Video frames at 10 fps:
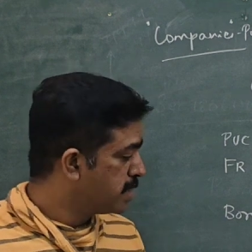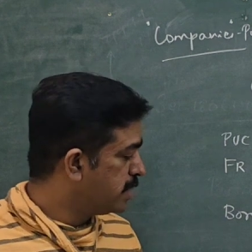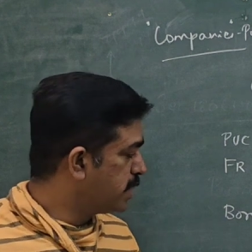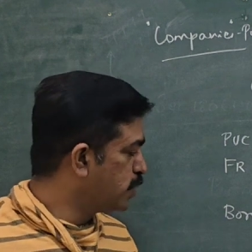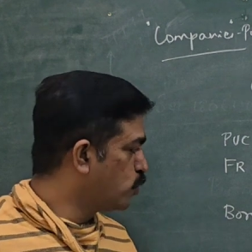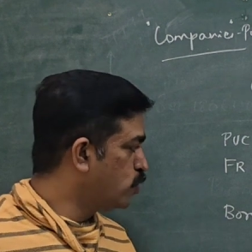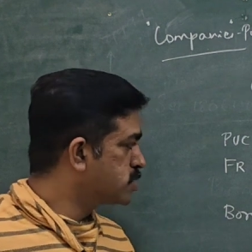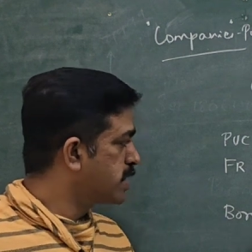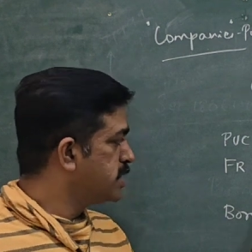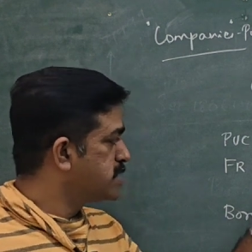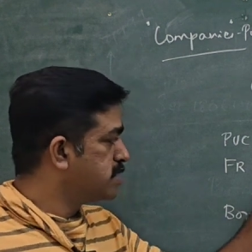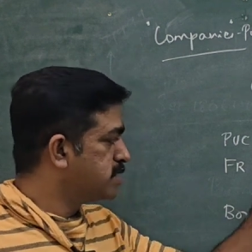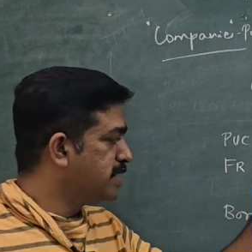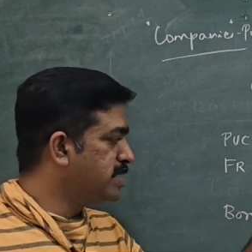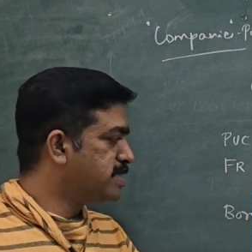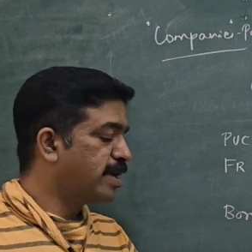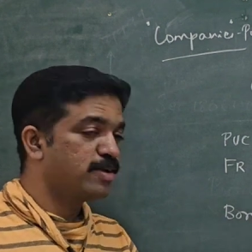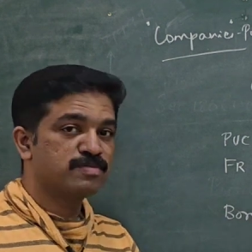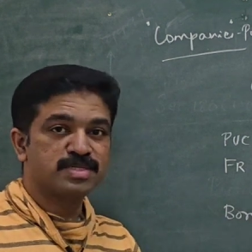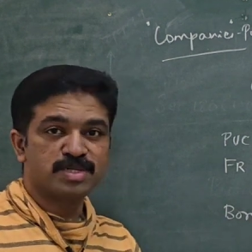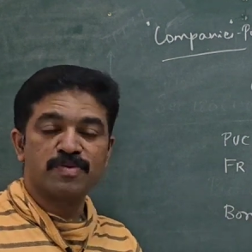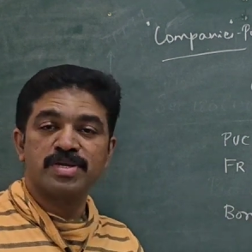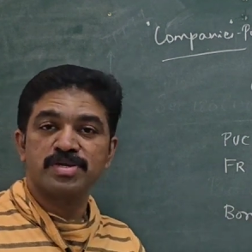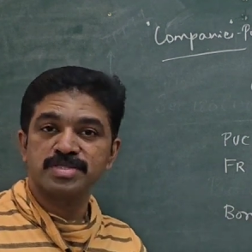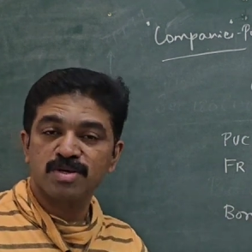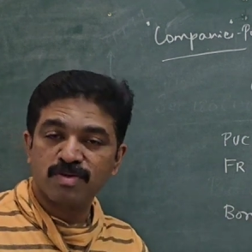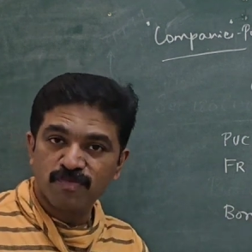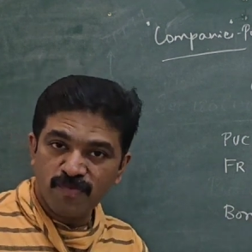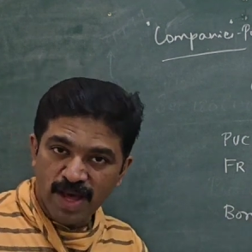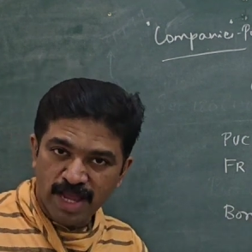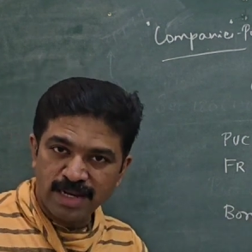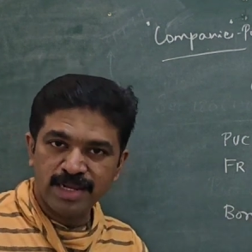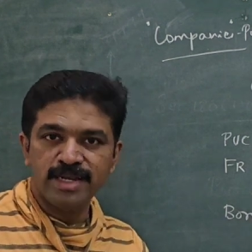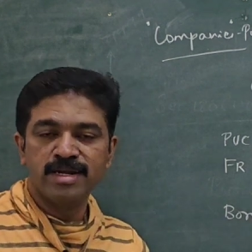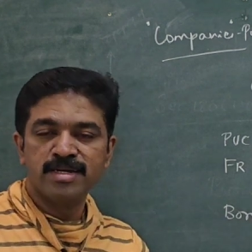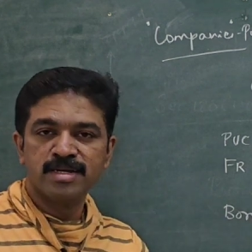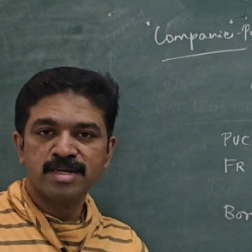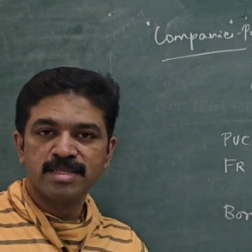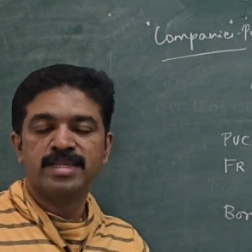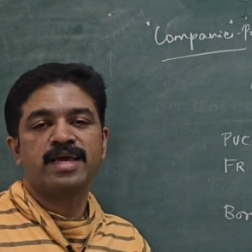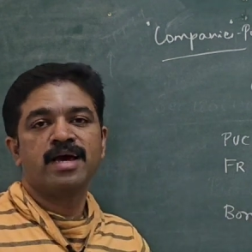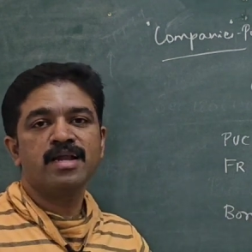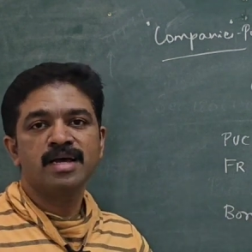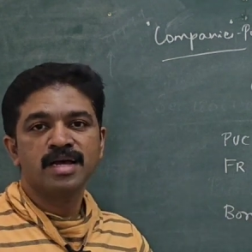then in those cases these kind of situations are valid. They are